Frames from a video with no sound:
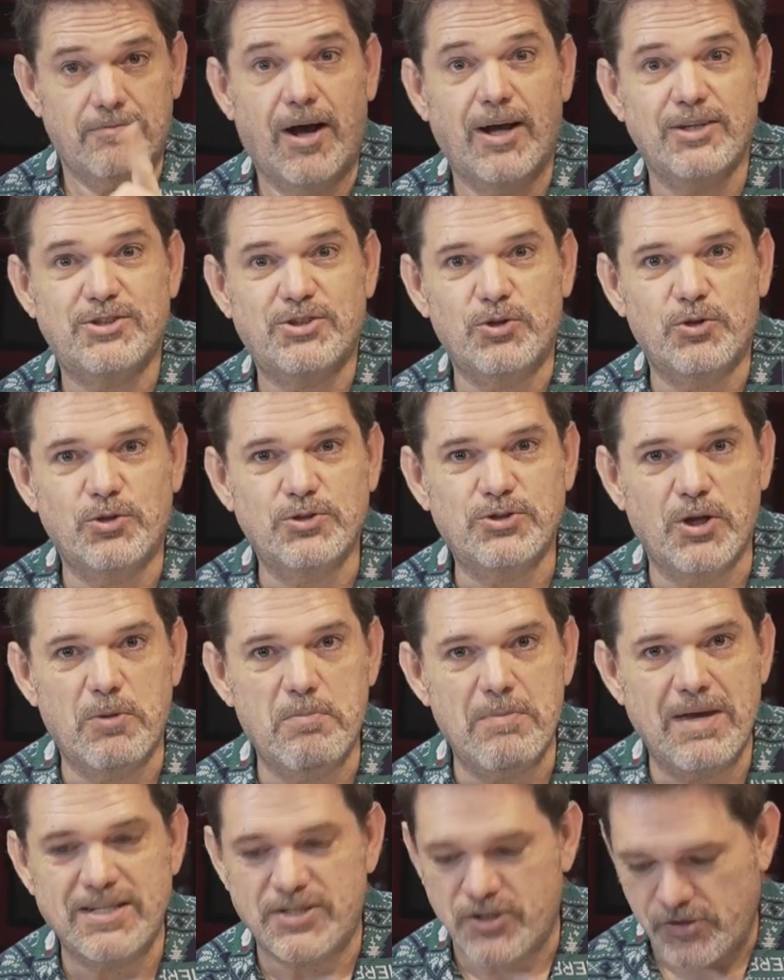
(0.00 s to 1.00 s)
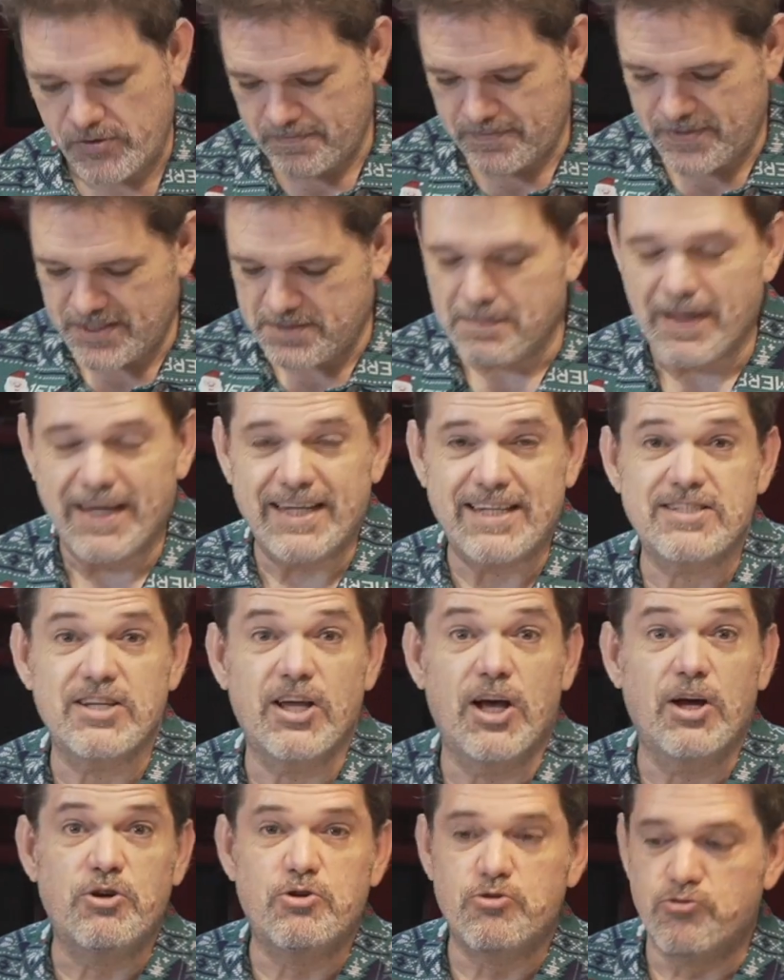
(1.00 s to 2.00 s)
I should also mention this makes
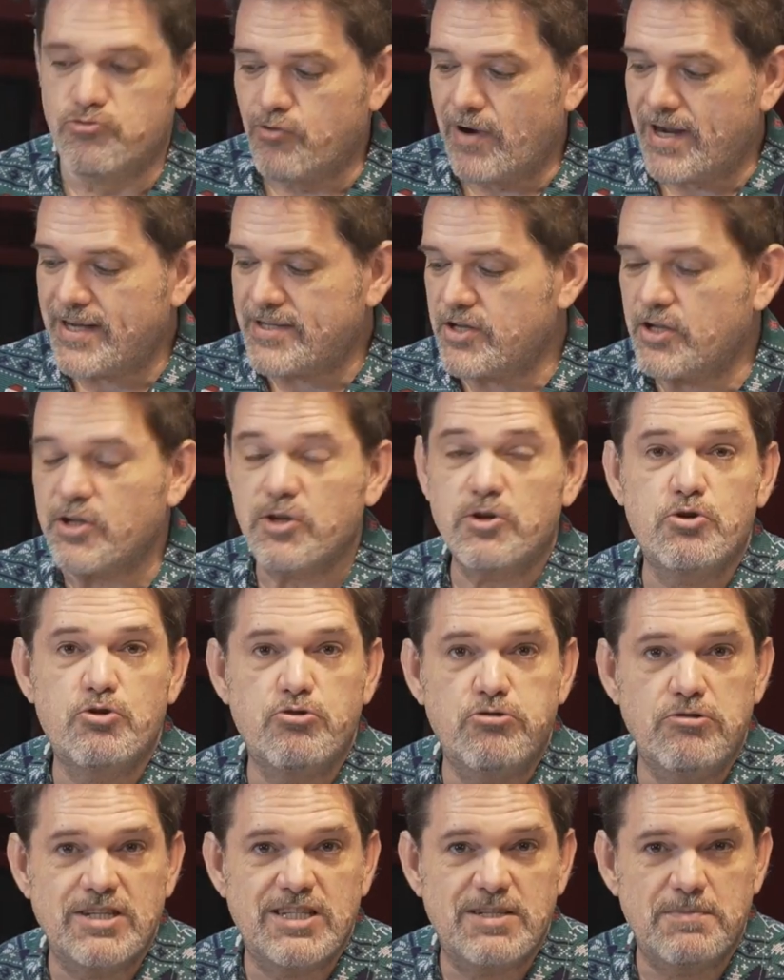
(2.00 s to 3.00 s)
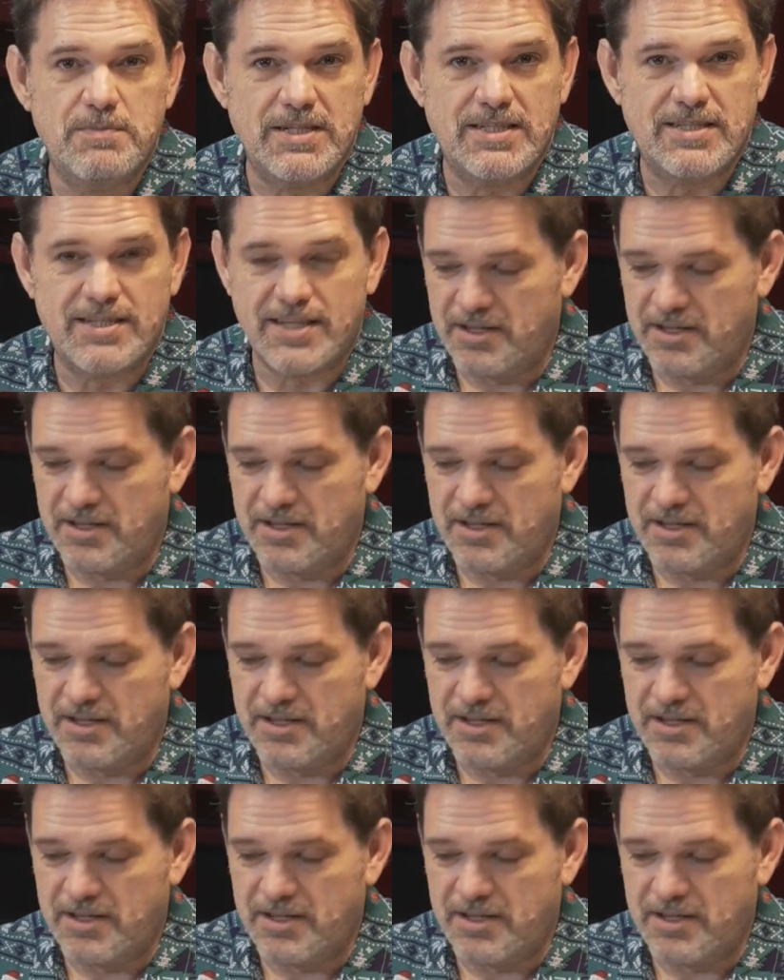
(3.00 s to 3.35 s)
a great Christmas